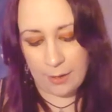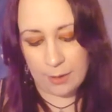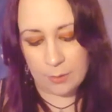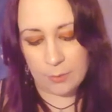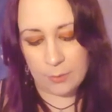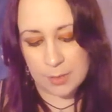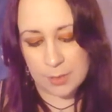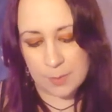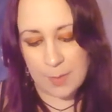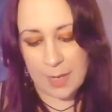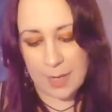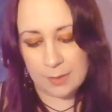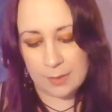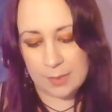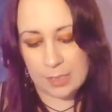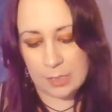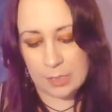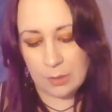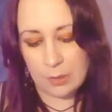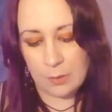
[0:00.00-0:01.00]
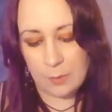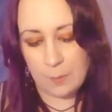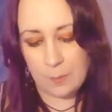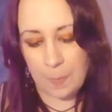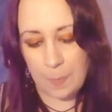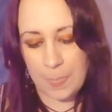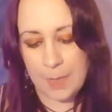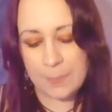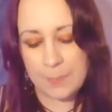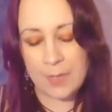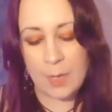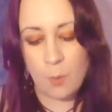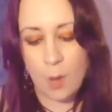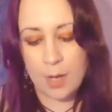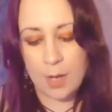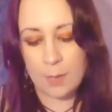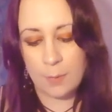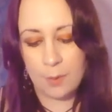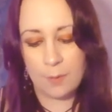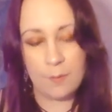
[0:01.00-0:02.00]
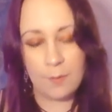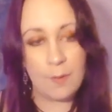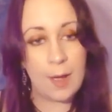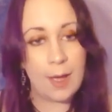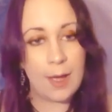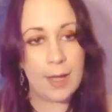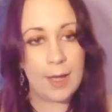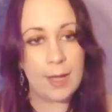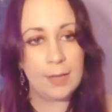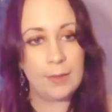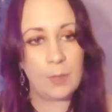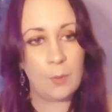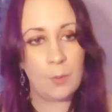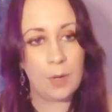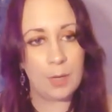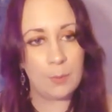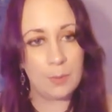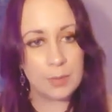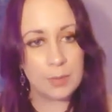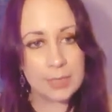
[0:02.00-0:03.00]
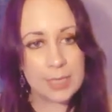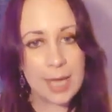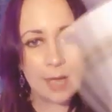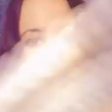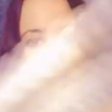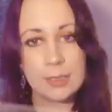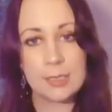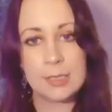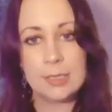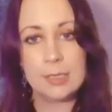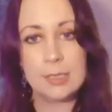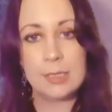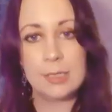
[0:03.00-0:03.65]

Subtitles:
and respect you. And they want to provide, they want to protect.